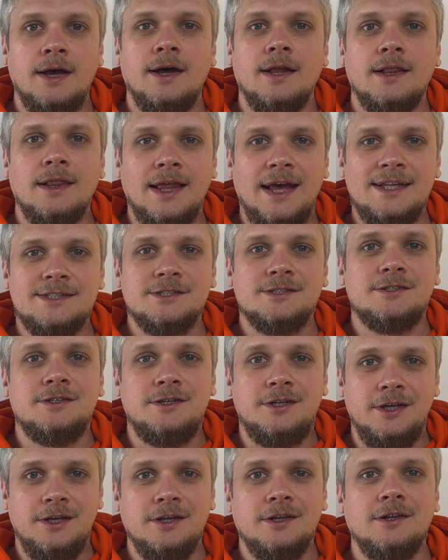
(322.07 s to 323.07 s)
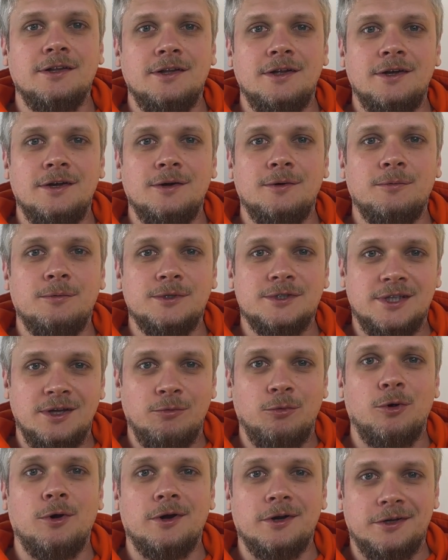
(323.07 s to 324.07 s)
Let's deal with the
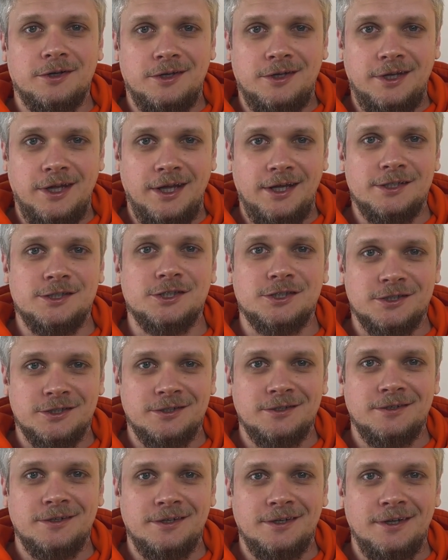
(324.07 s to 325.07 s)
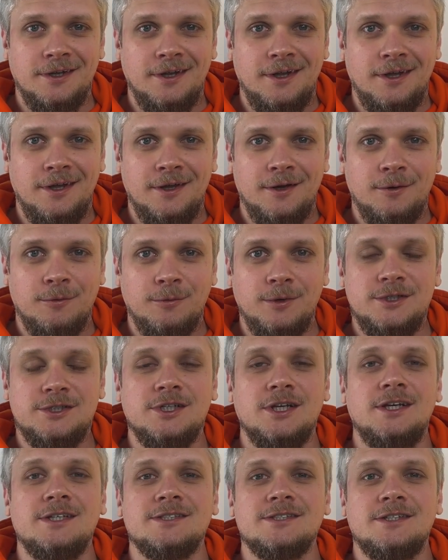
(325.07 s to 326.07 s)
word tisch, which
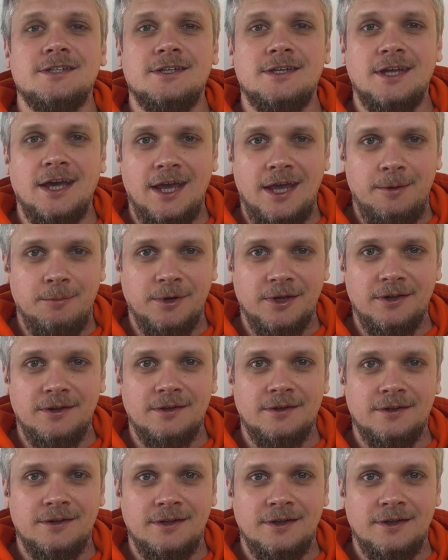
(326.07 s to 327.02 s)
is table.